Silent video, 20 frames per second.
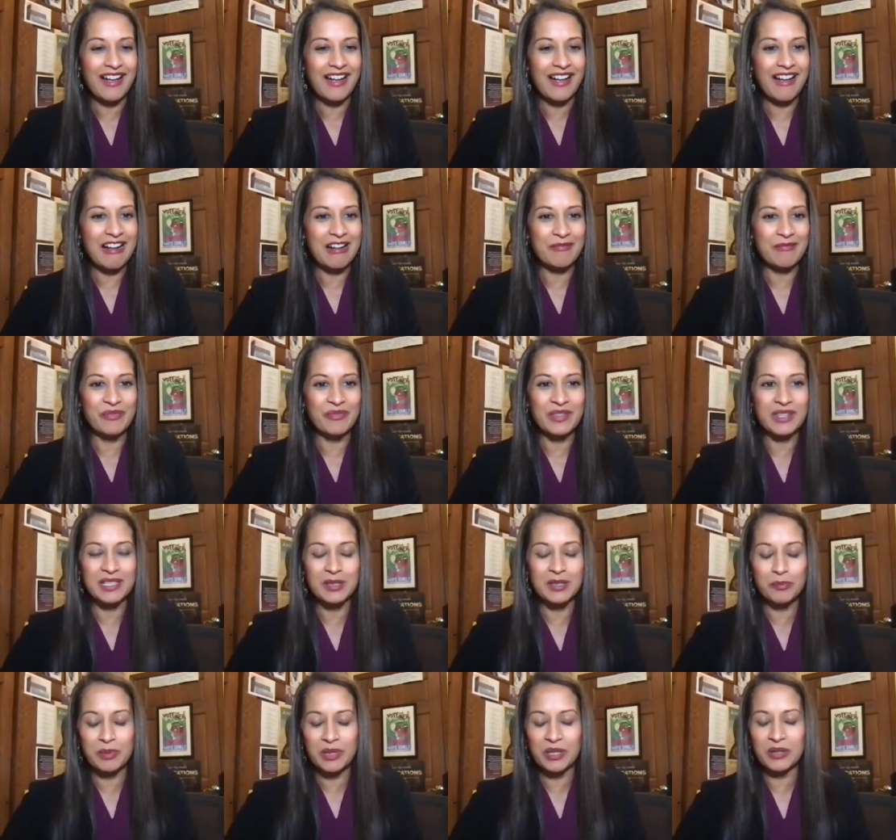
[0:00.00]
The
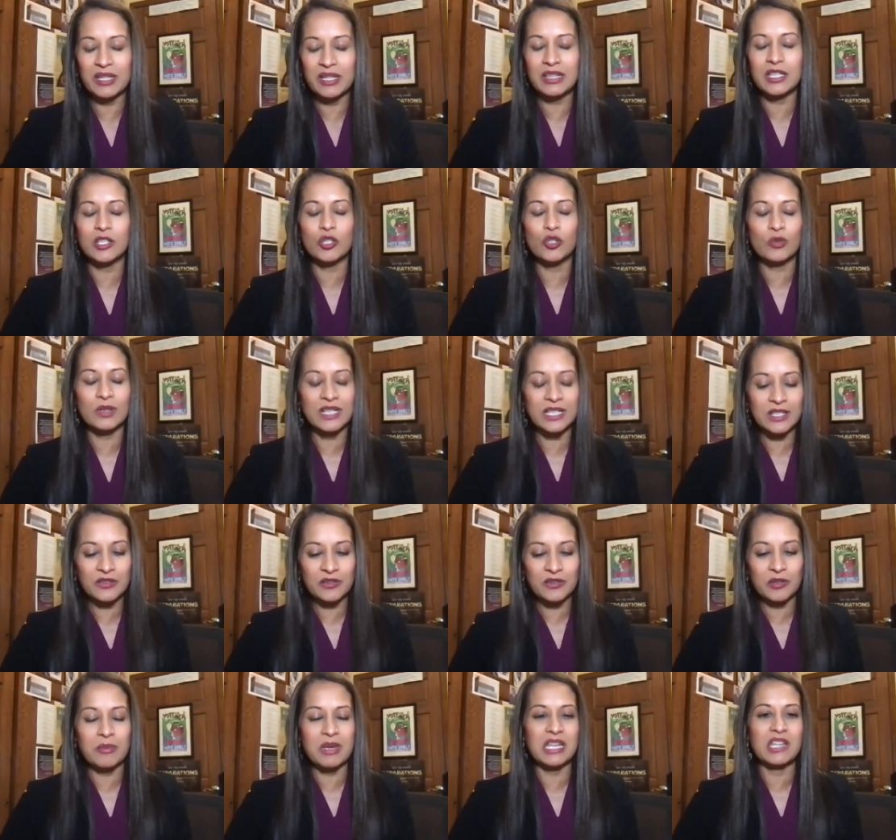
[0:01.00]
spirit, the
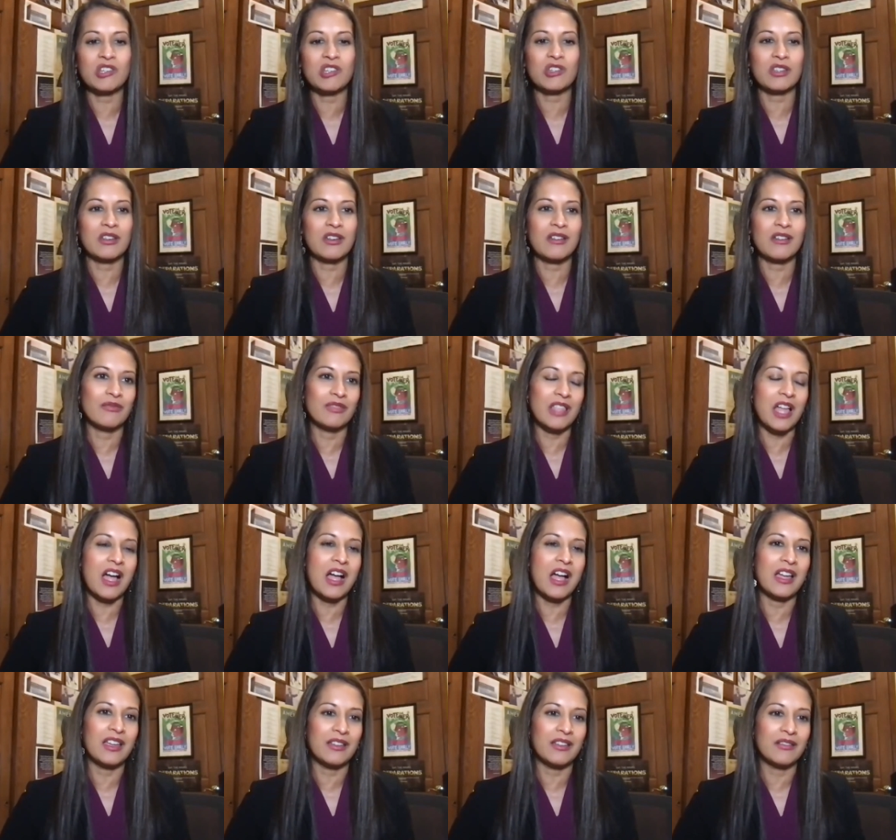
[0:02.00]
transformation of
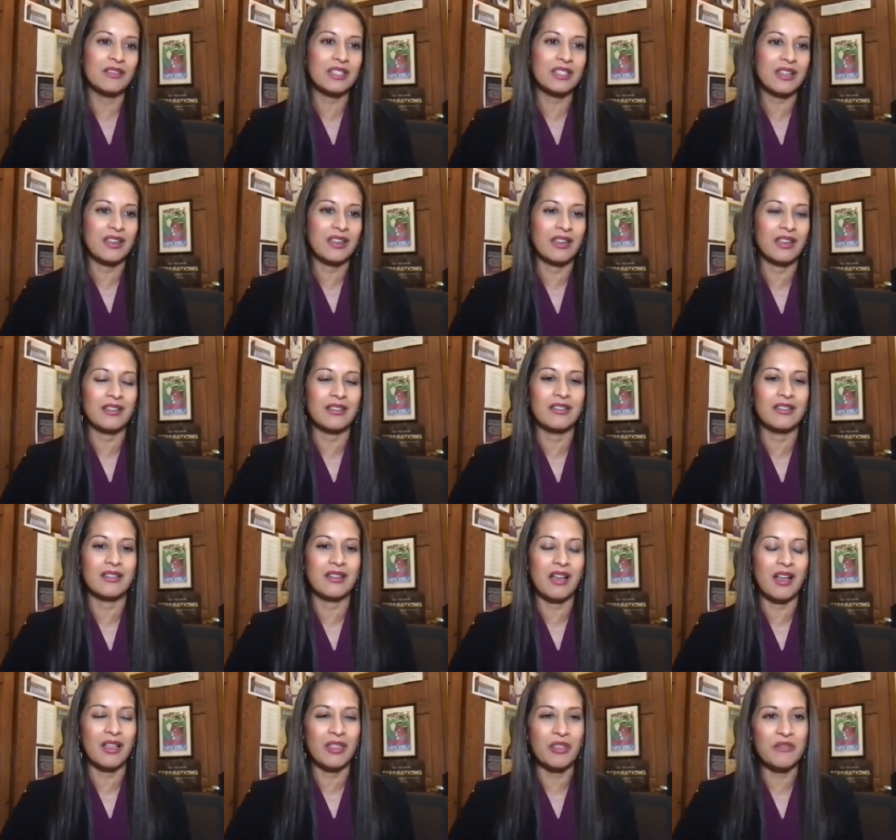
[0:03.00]
lives, and
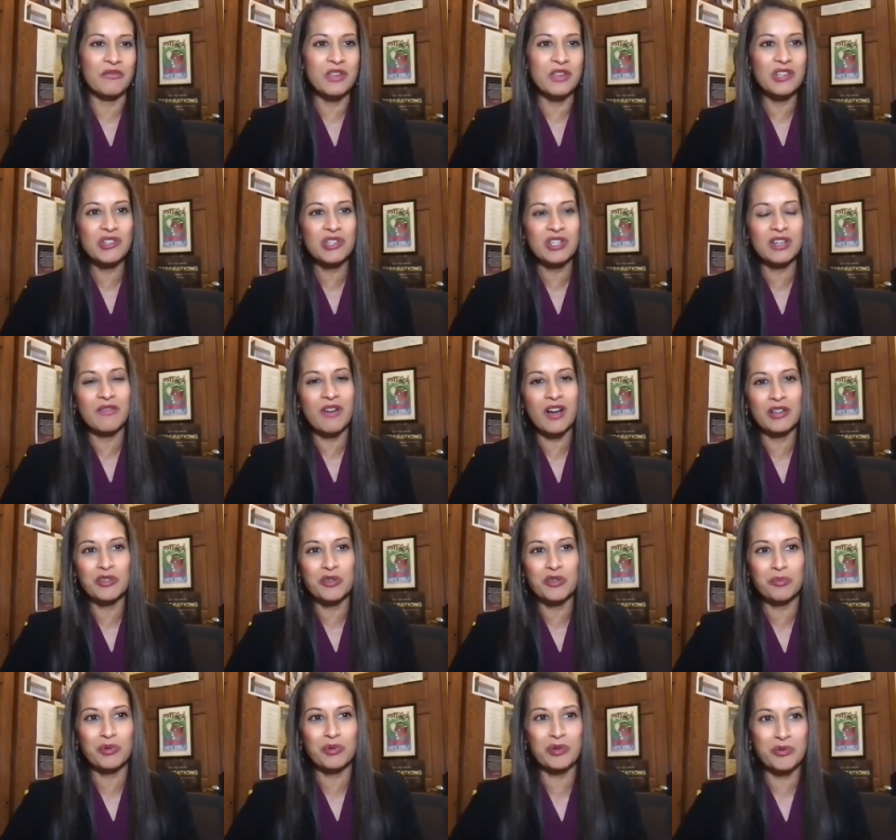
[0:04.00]
the vision of
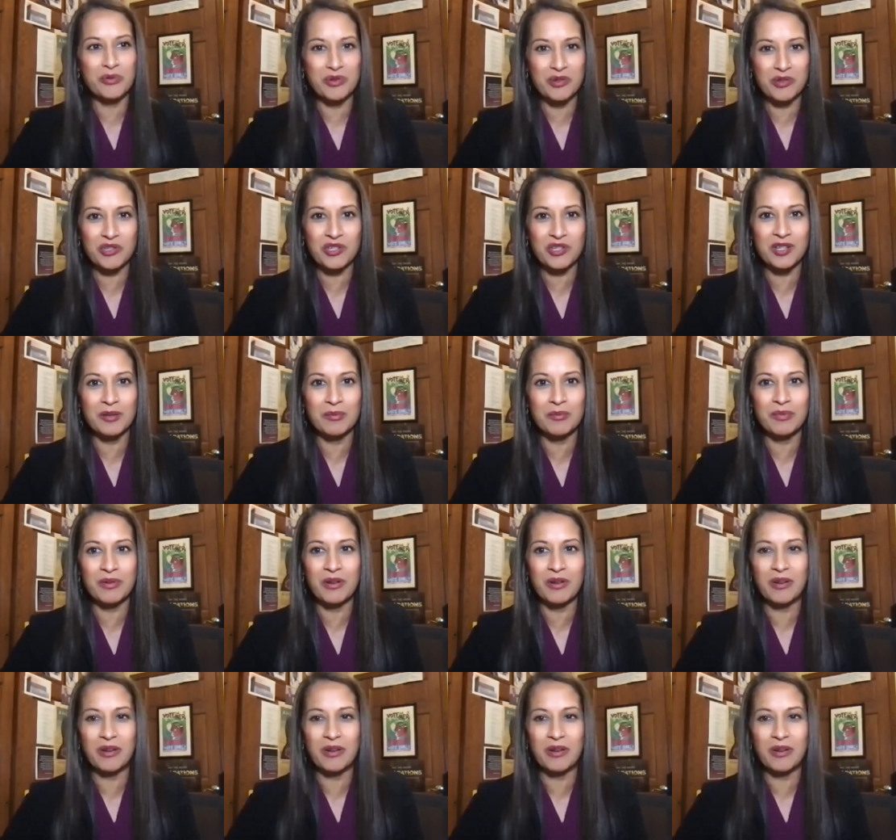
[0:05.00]
entrepreneurship,